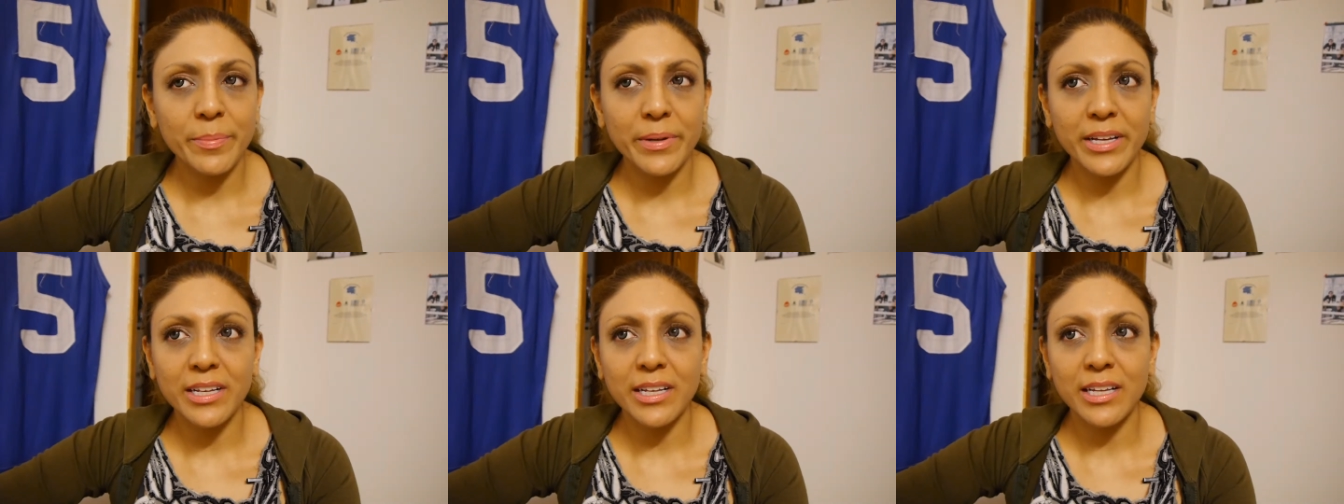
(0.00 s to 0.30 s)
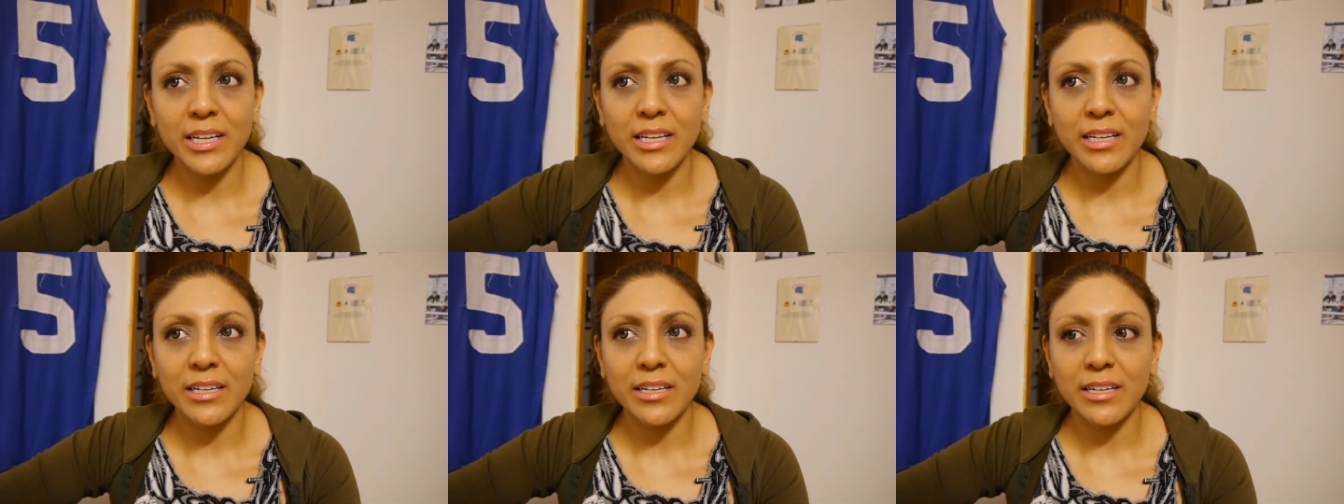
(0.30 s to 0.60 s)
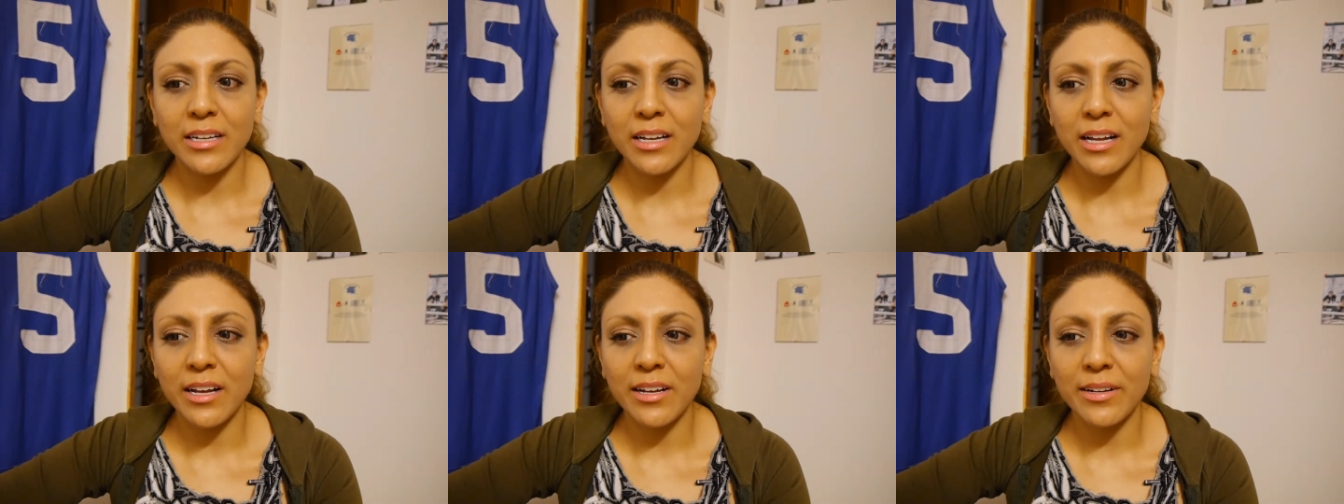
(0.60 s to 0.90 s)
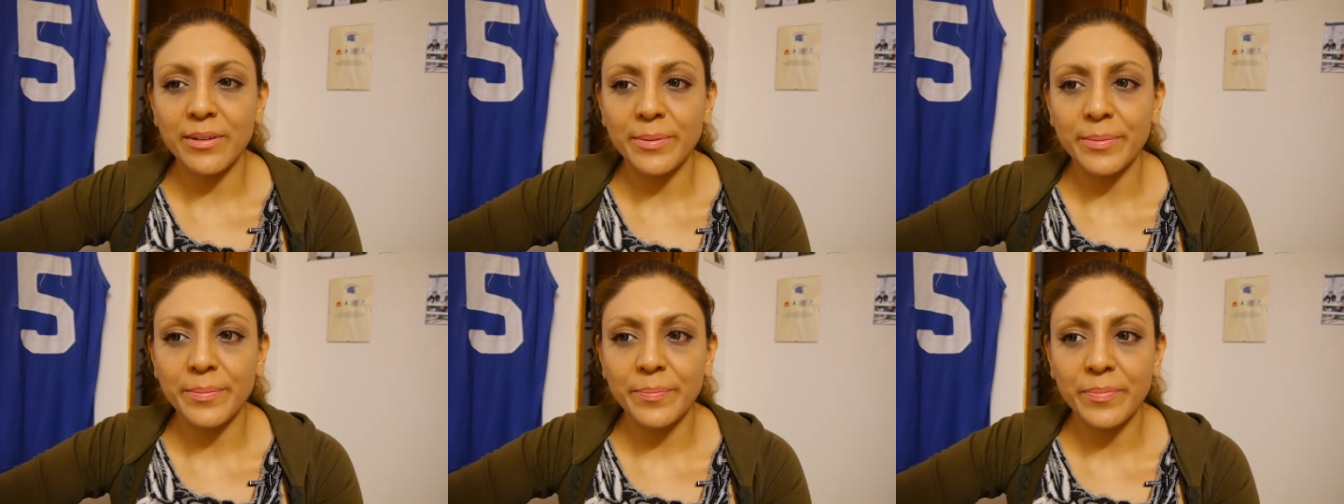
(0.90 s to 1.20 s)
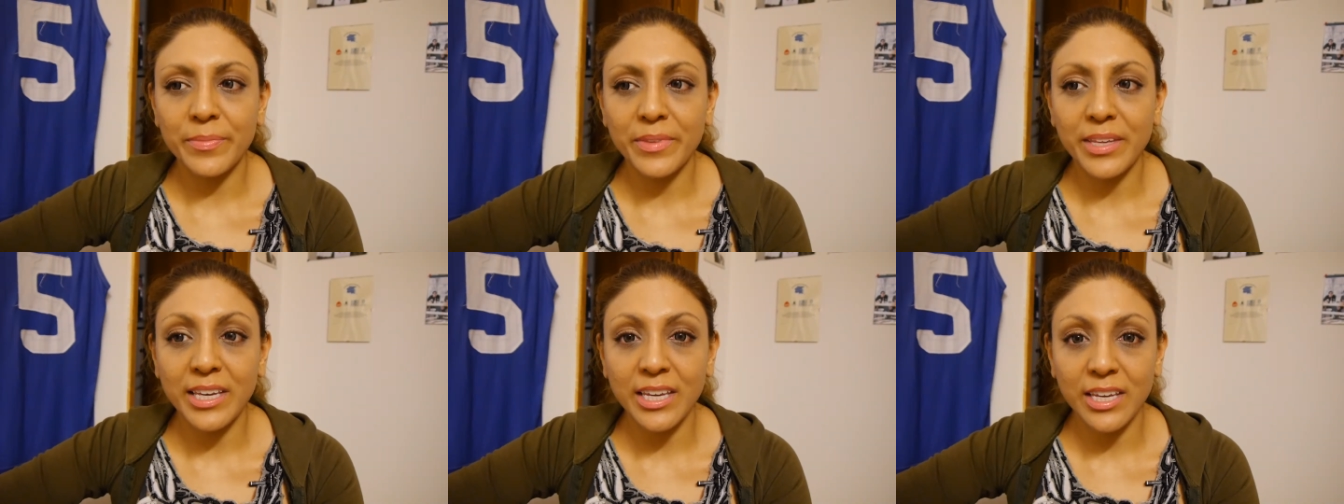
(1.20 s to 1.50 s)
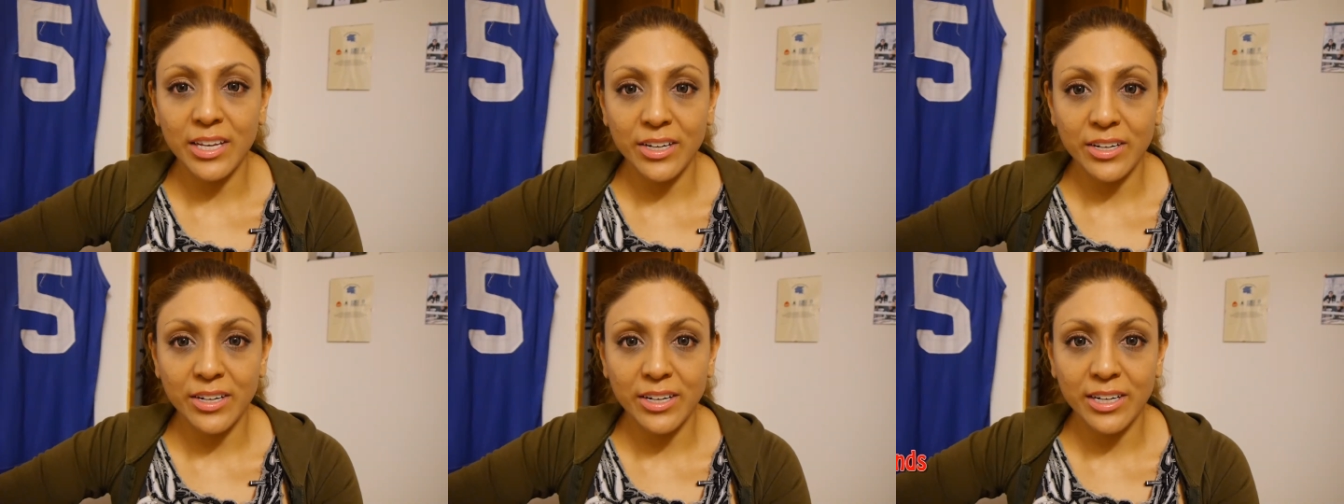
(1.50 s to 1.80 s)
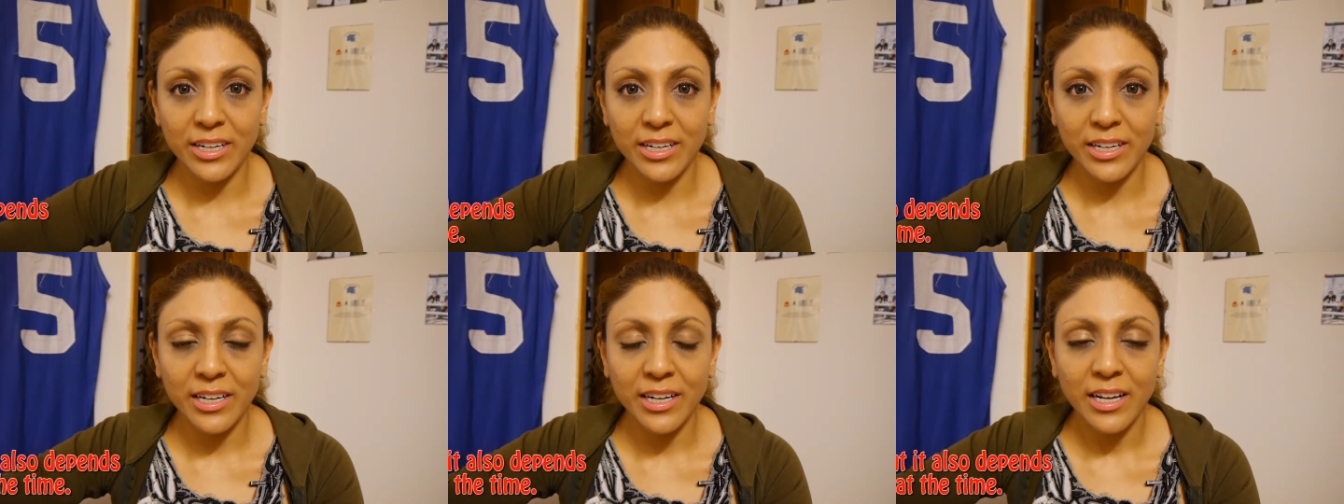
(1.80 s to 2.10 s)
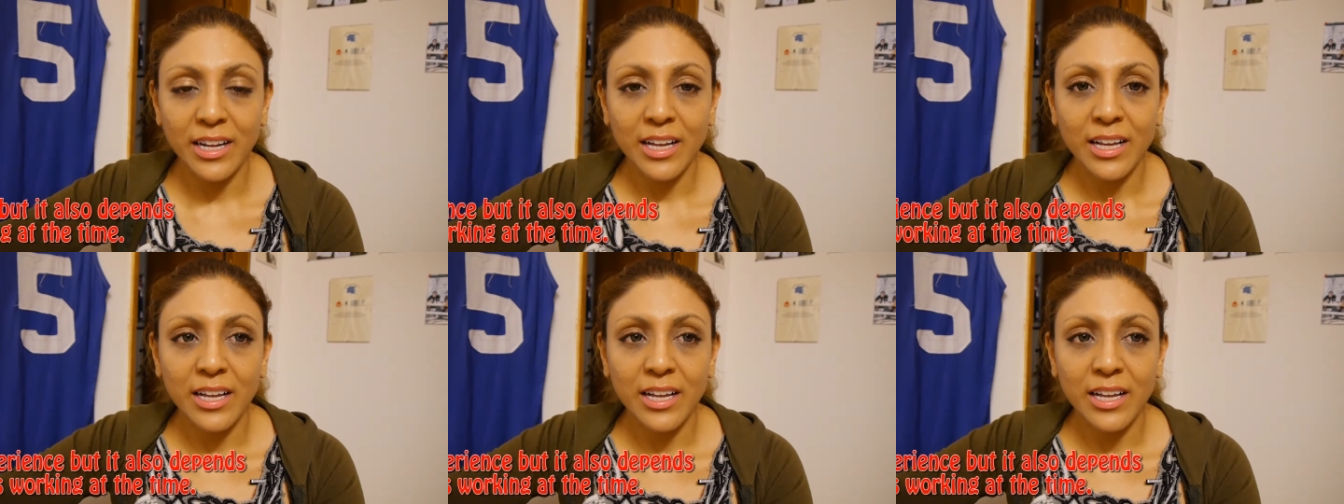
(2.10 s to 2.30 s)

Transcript: But in here,